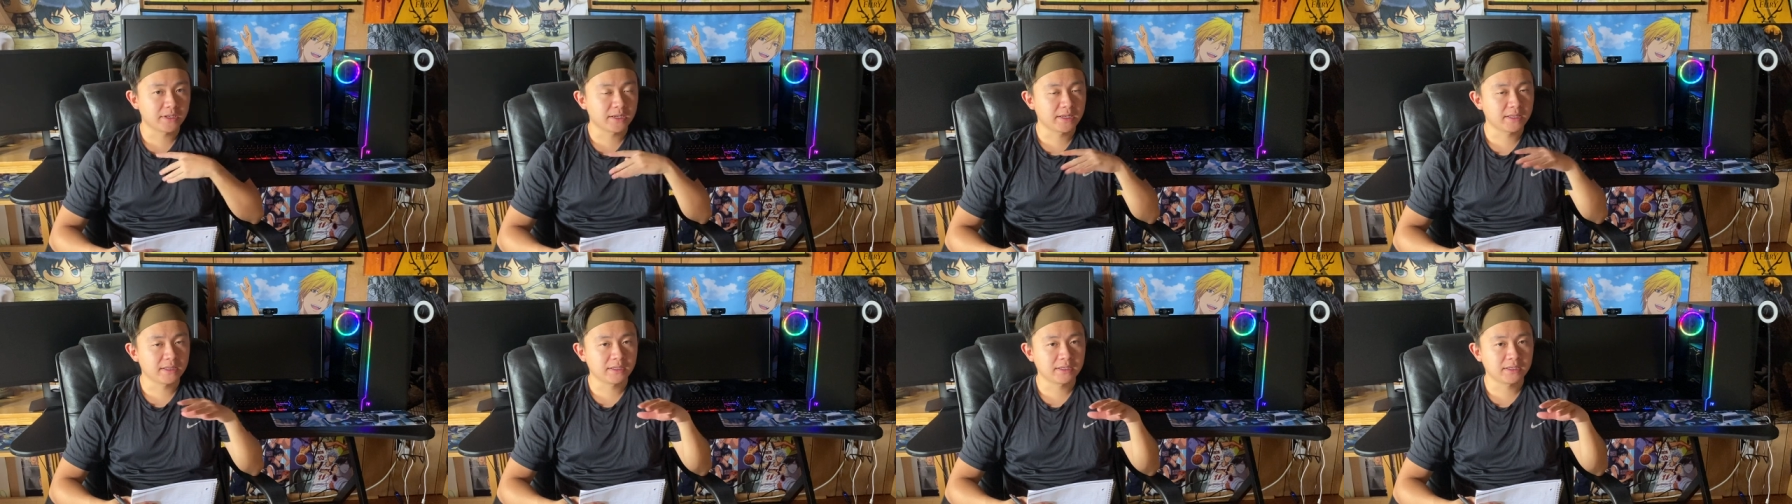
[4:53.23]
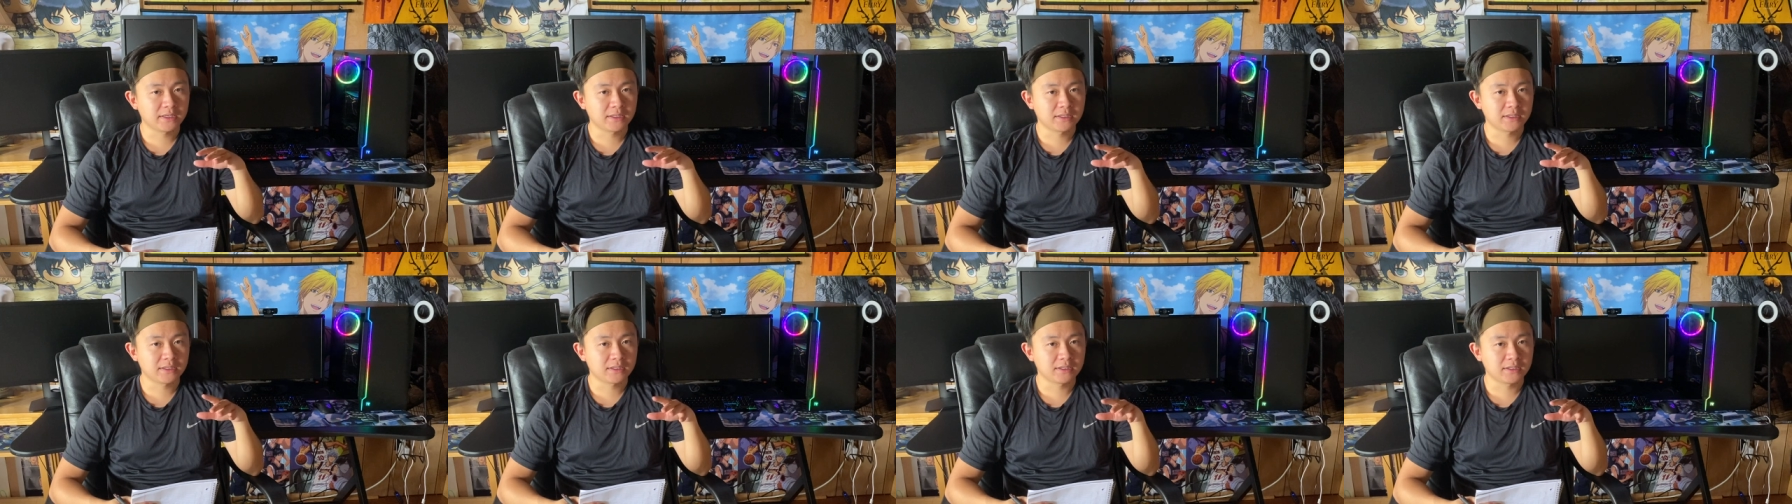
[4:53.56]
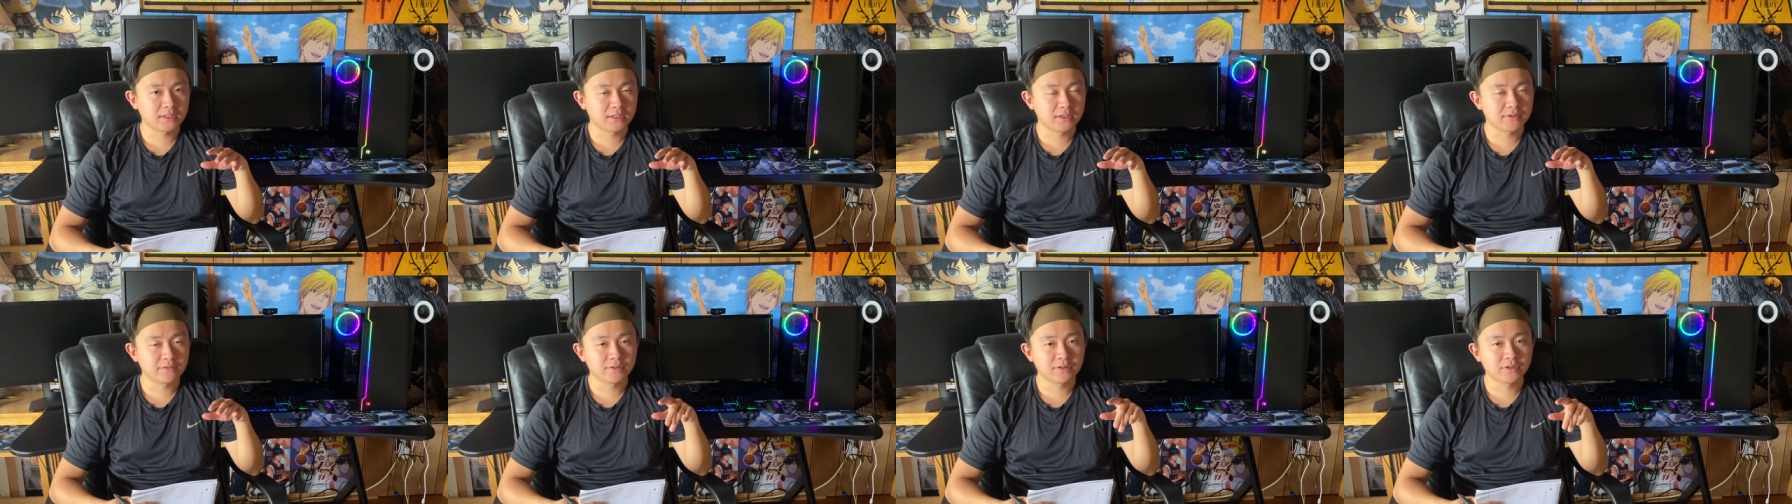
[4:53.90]
I like it,
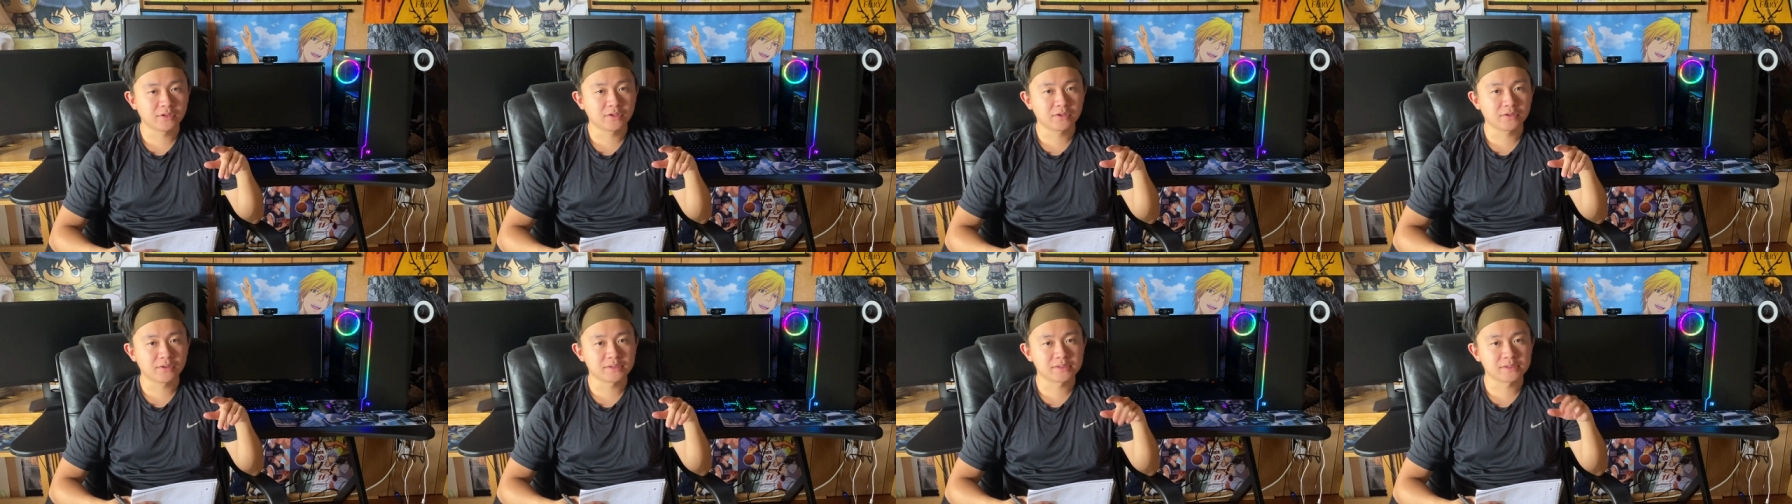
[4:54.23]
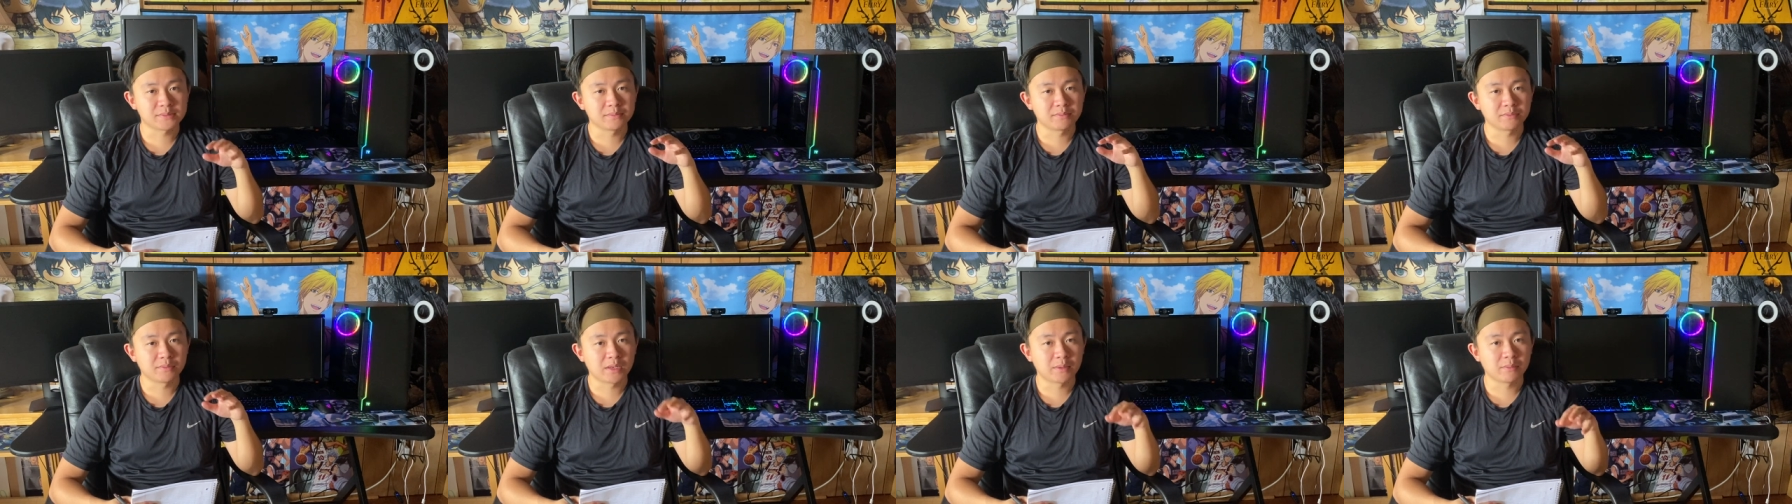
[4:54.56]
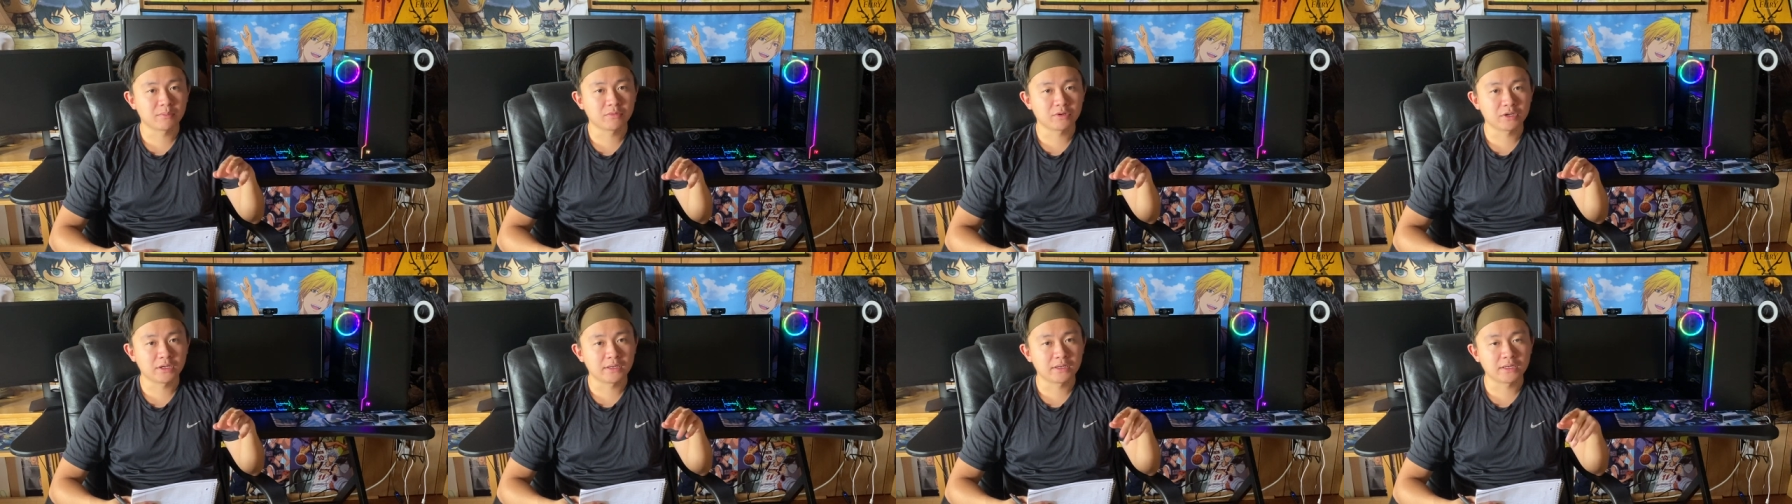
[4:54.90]
even though it's
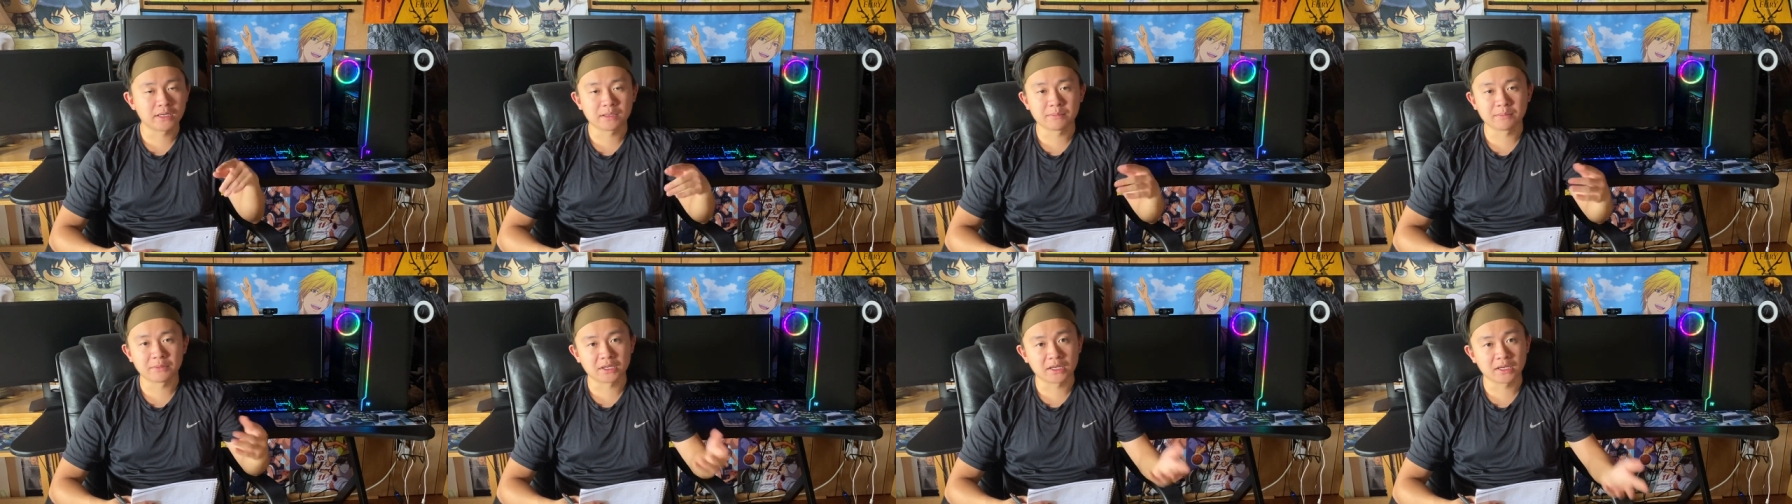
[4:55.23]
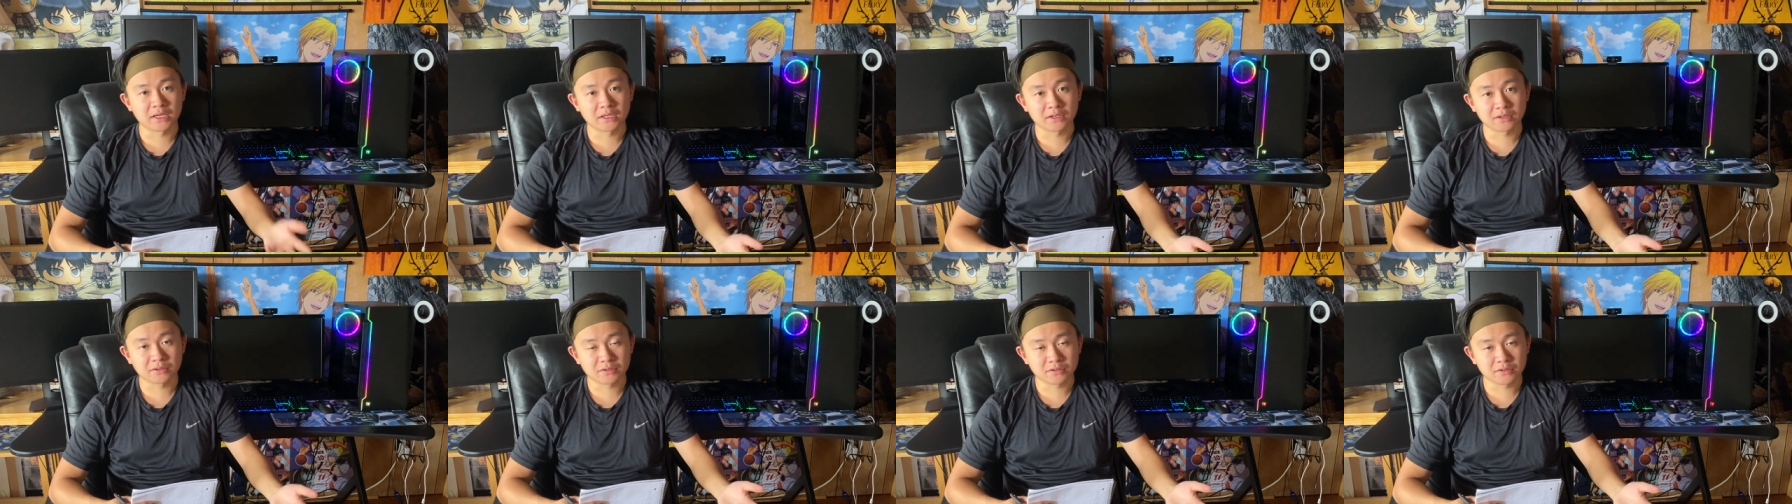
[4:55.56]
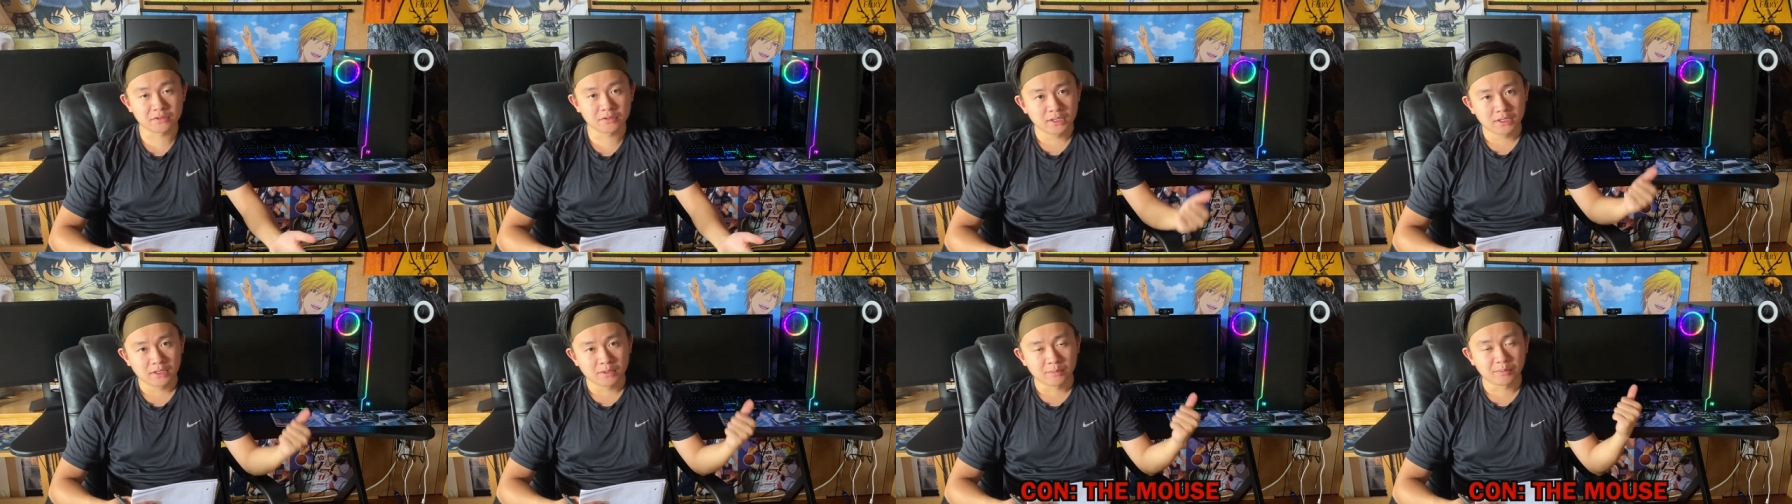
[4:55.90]
membrane, not
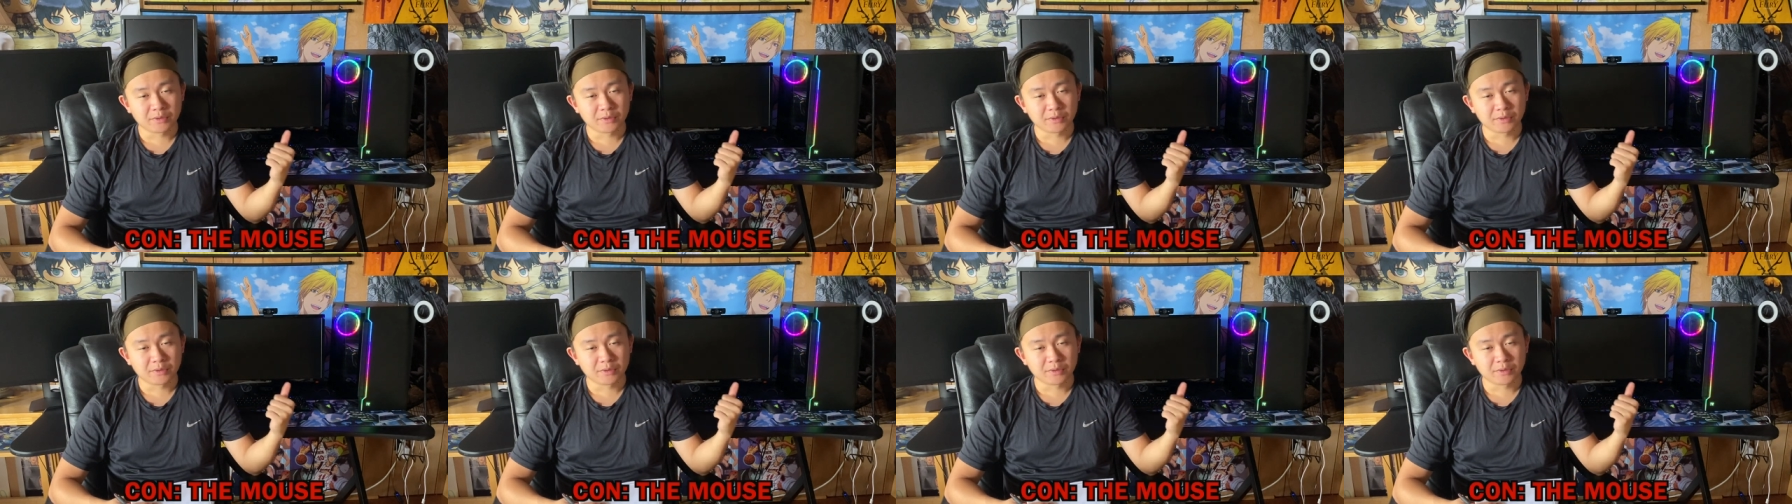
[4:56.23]
mechanical.